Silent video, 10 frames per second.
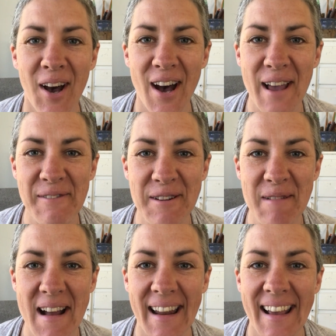Hi
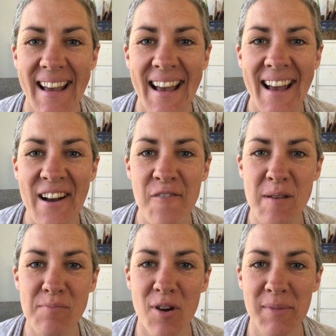everyone, I've
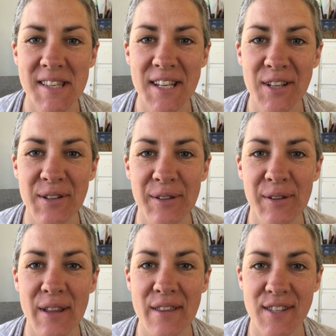been promising
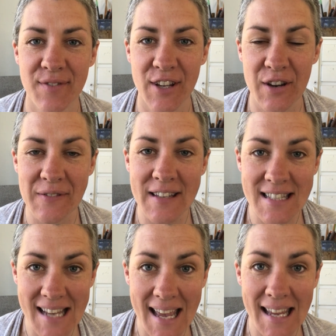you this video for
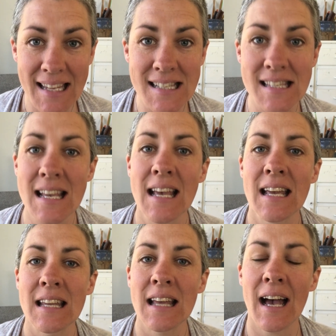days.
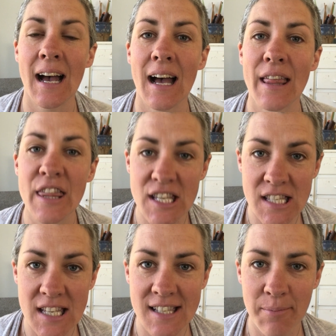
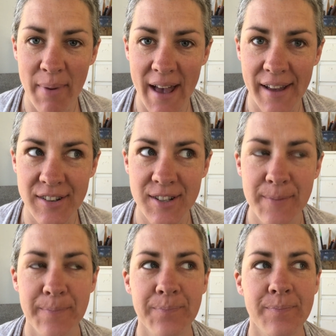This is about
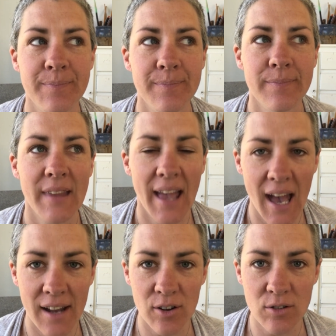
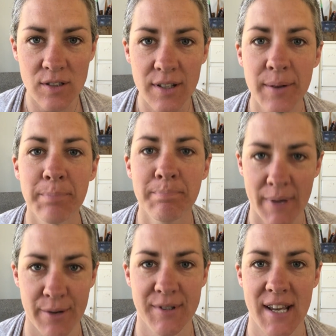adult
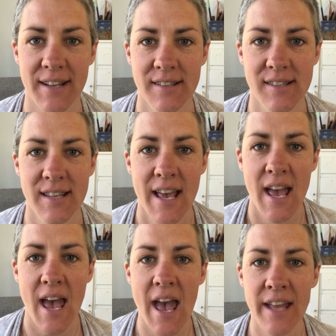meltdowns,
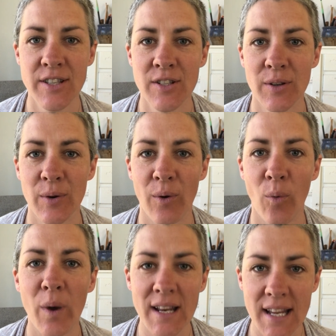and
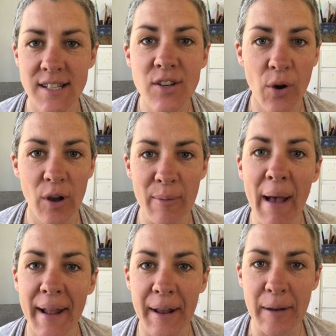we need to talk
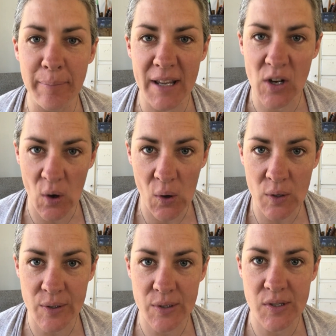about it
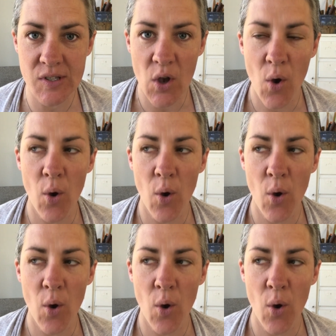because